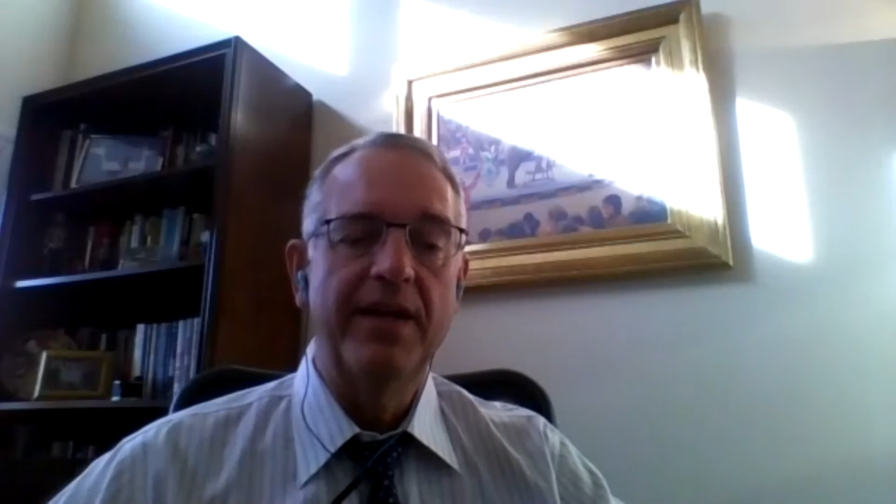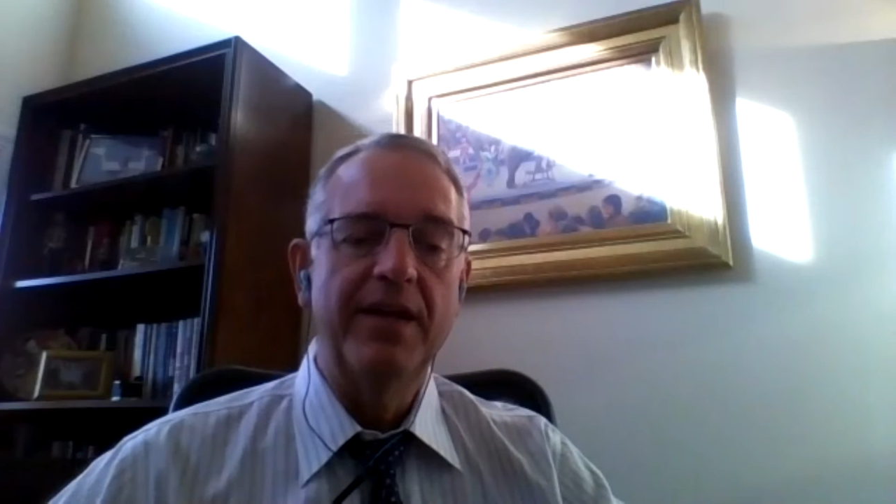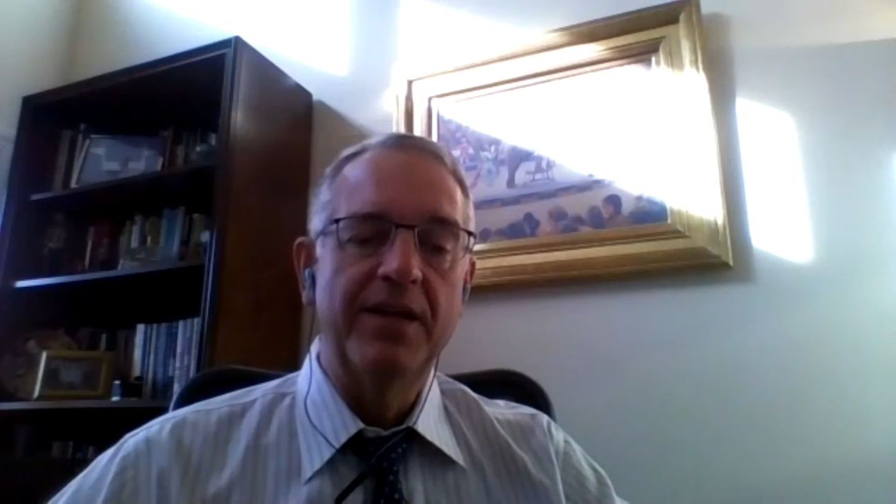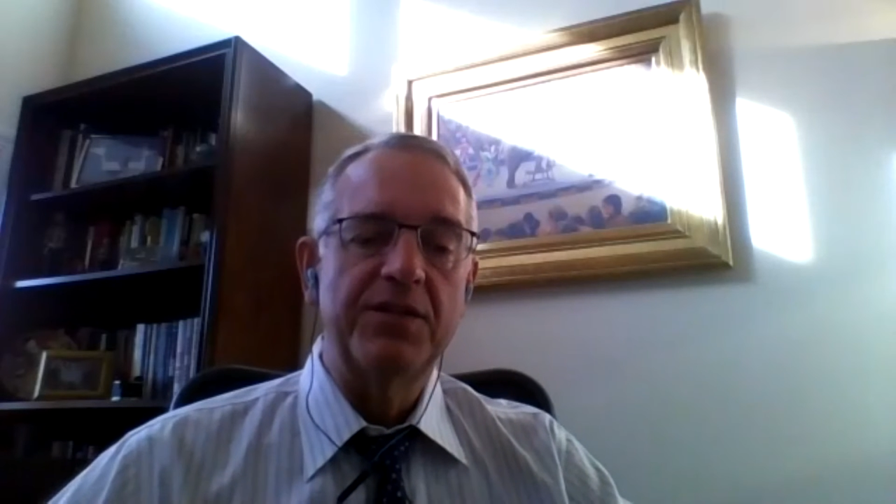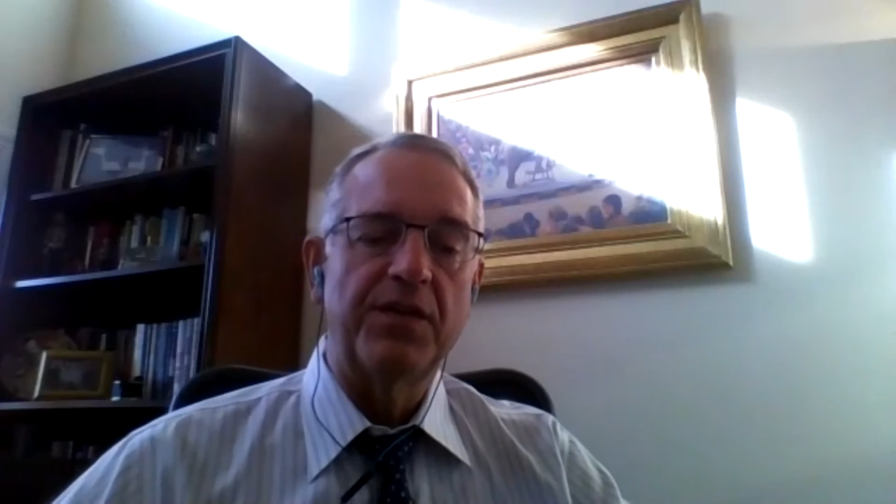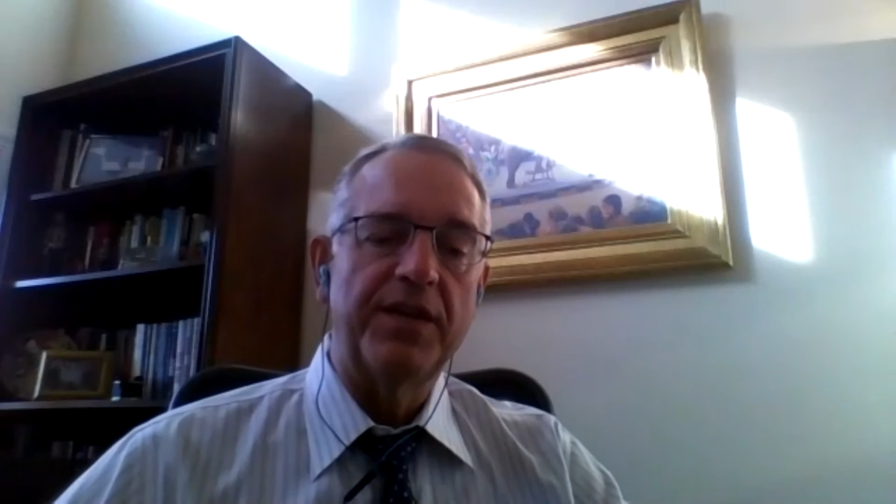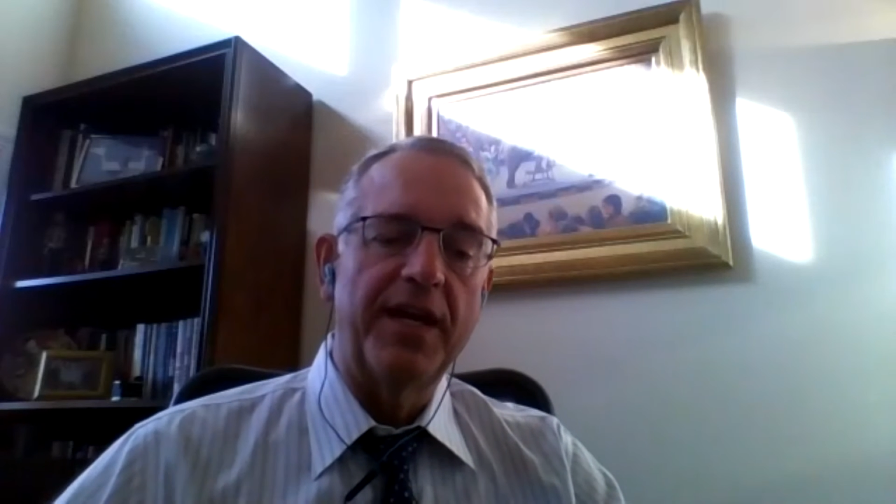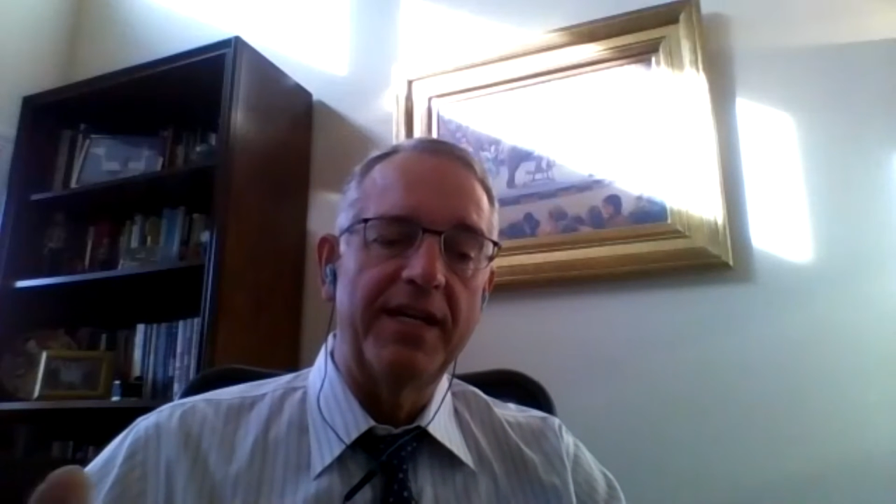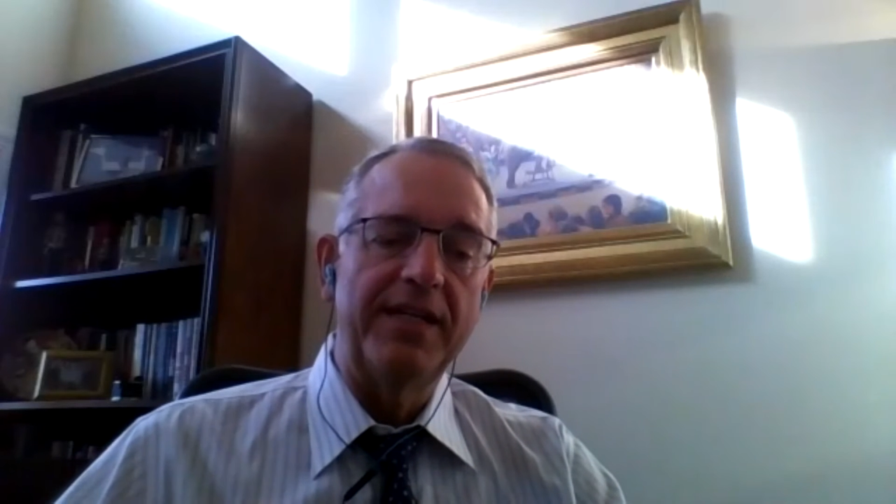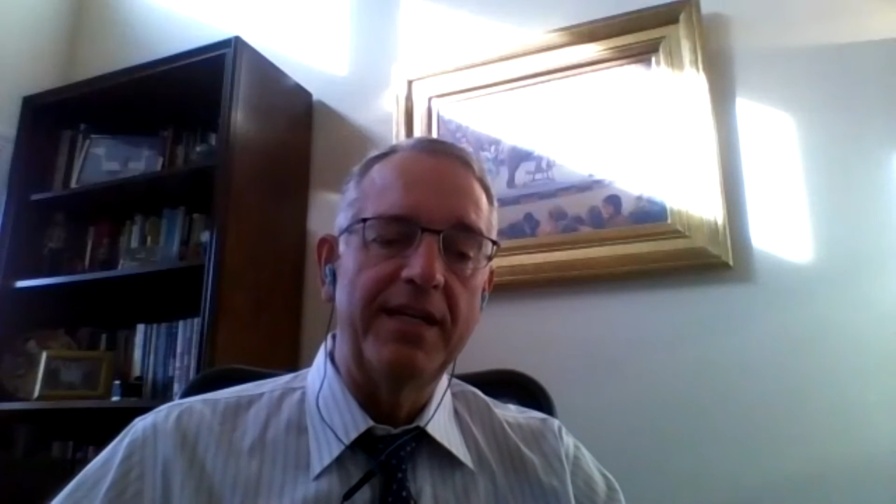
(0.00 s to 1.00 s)
So the
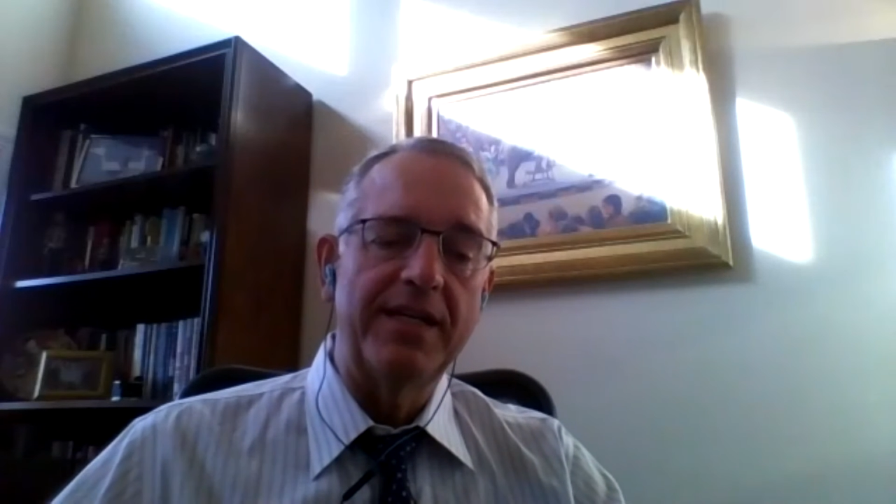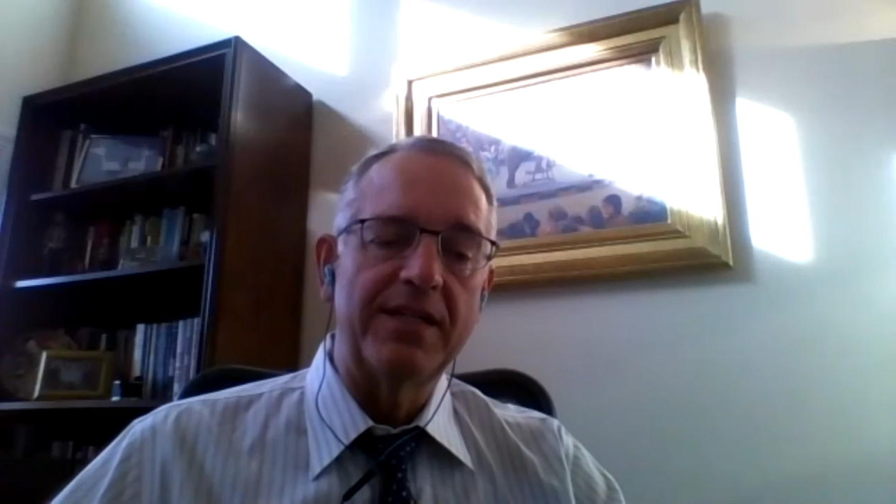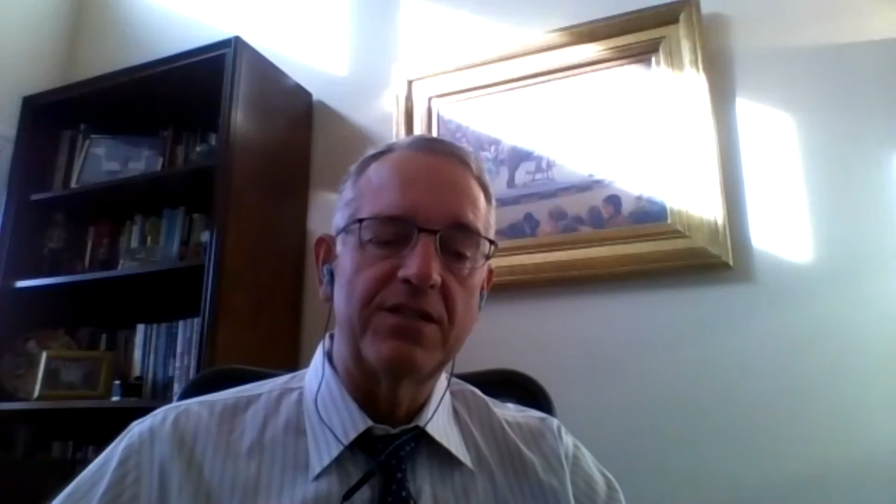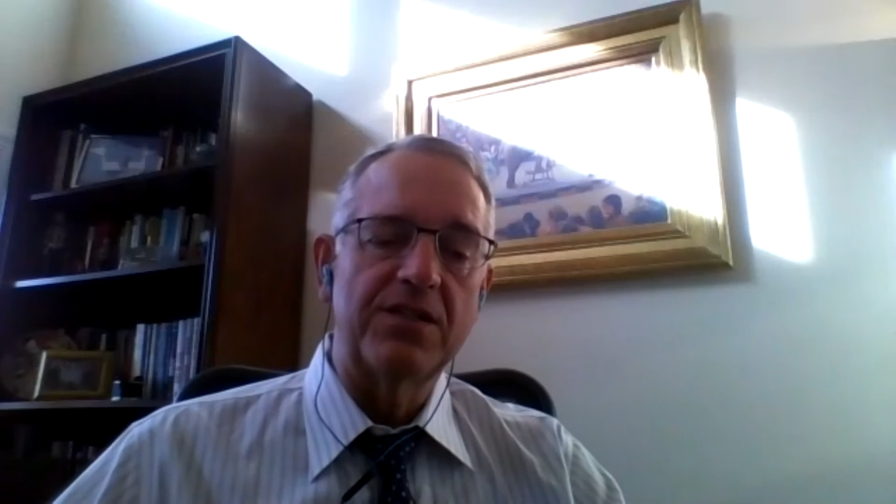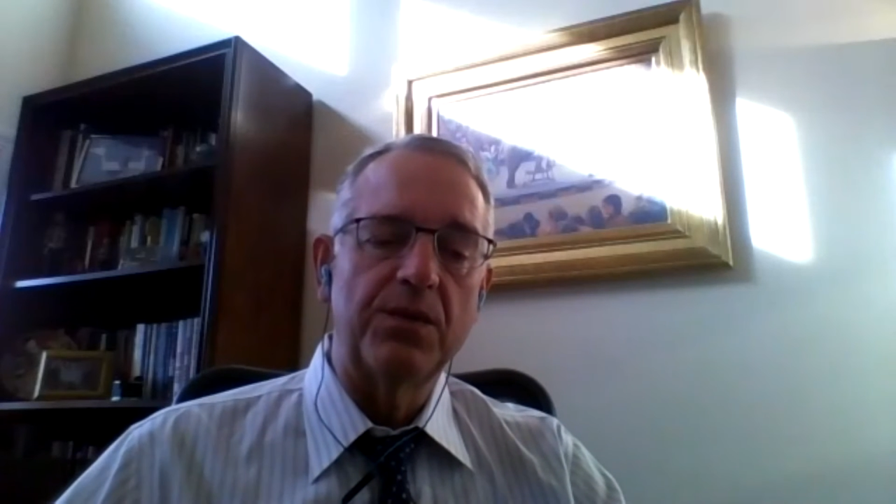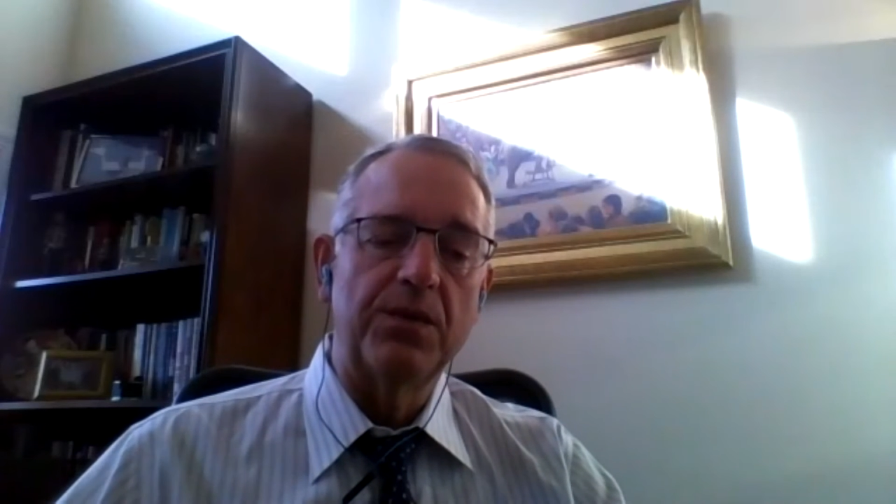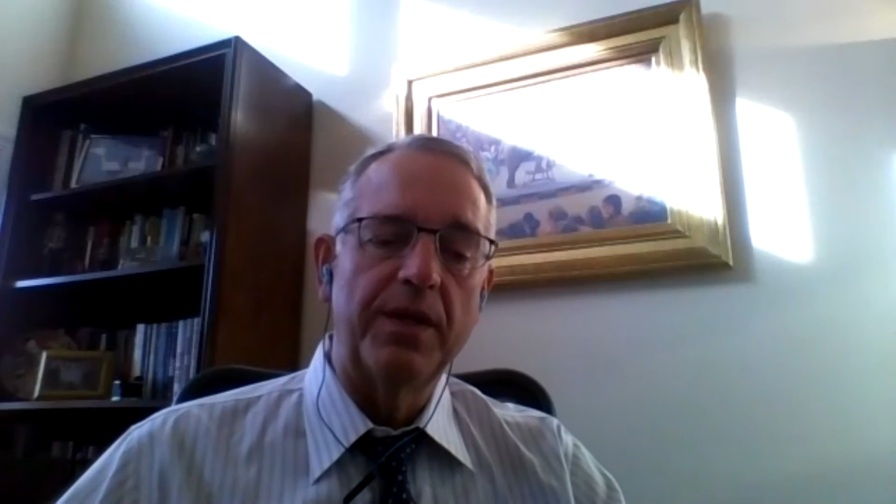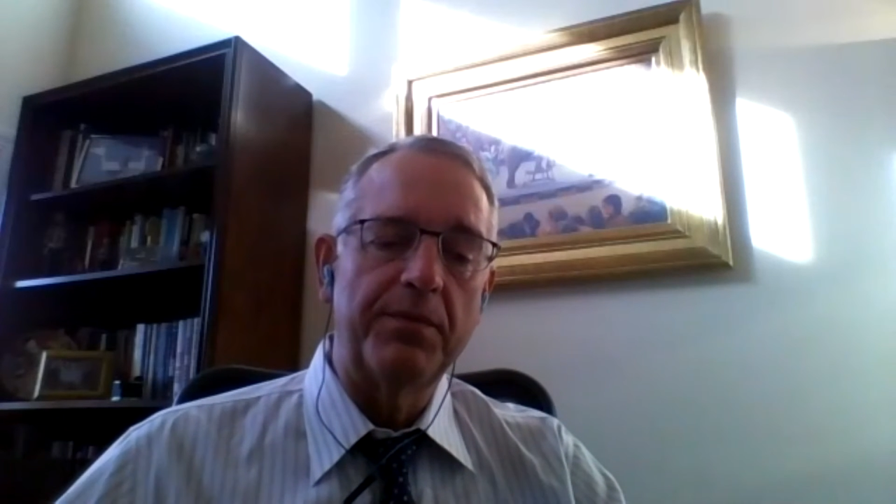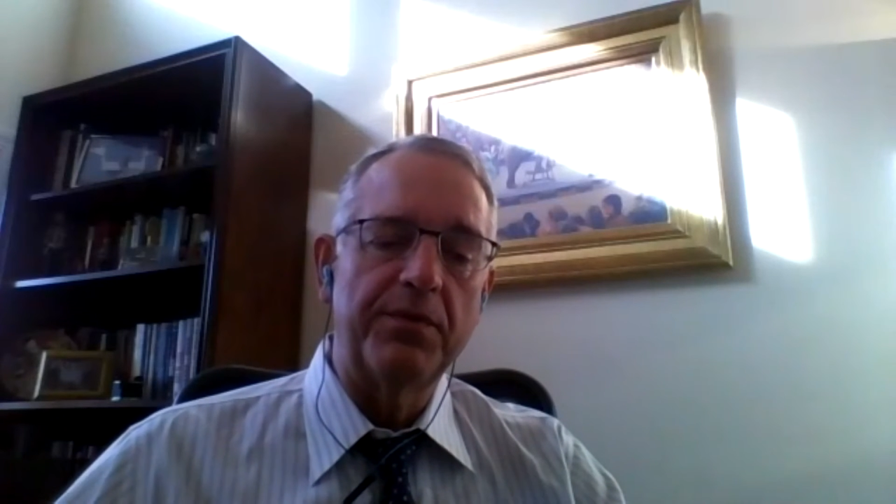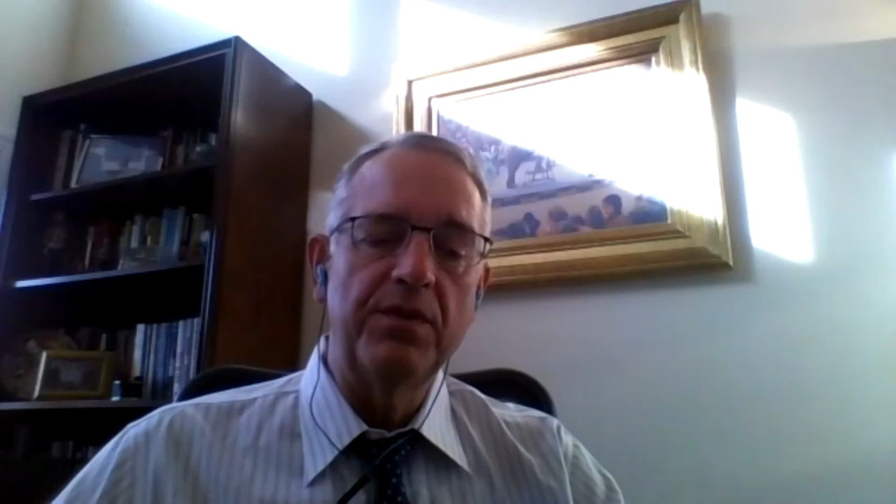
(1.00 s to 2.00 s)
idea is to
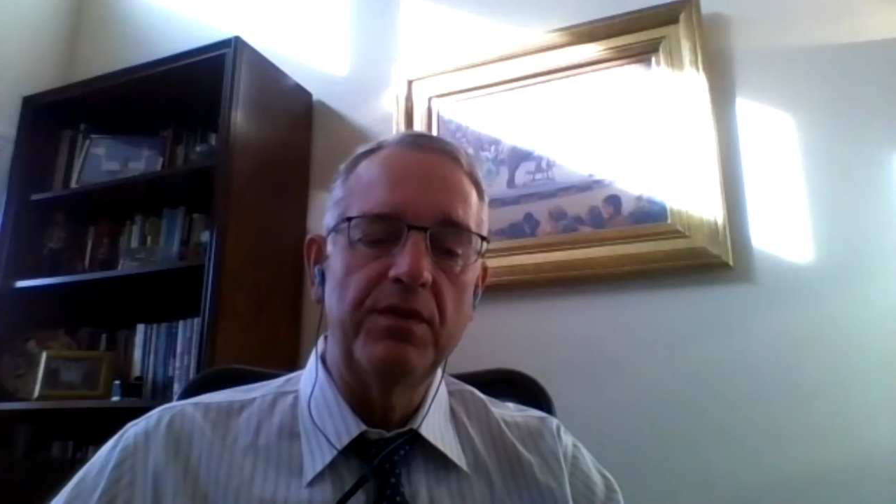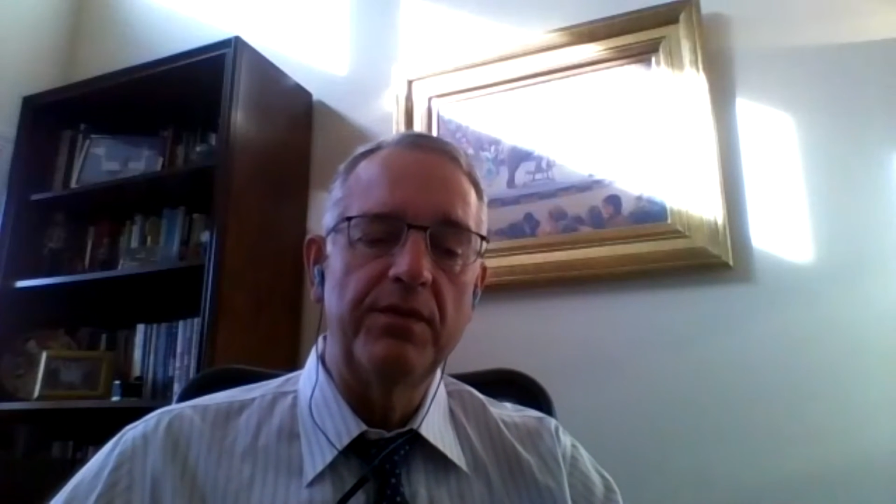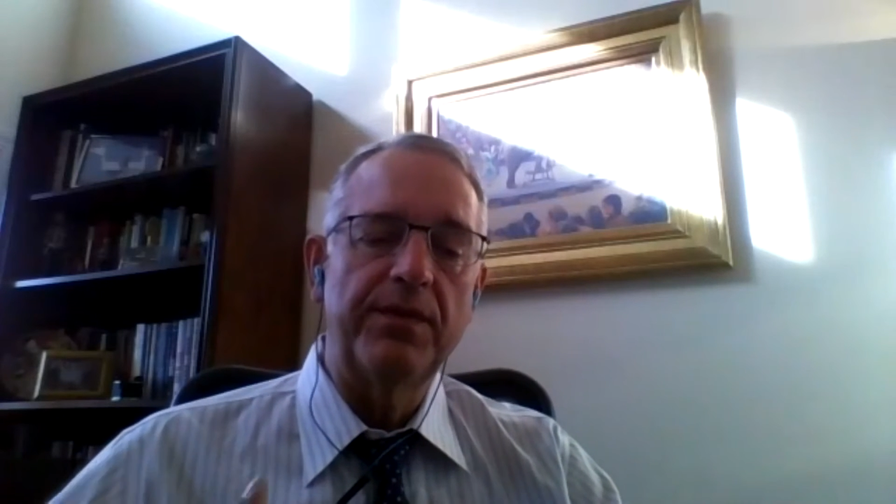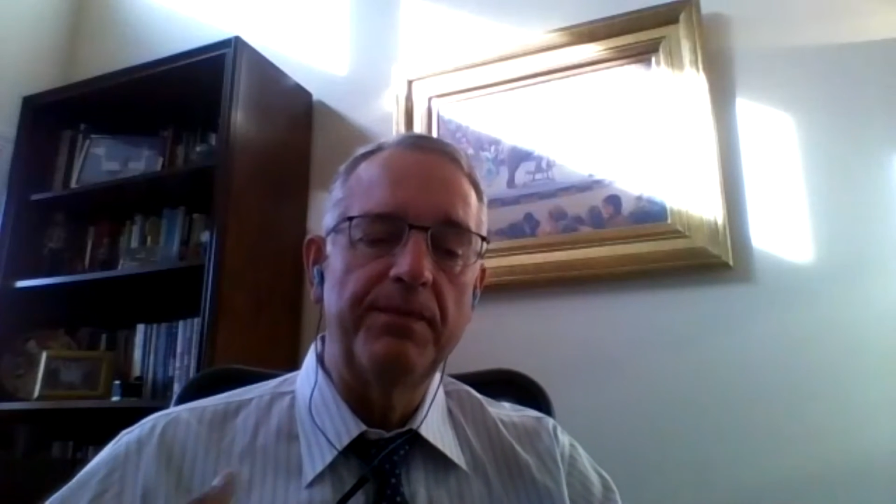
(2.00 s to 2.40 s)
improve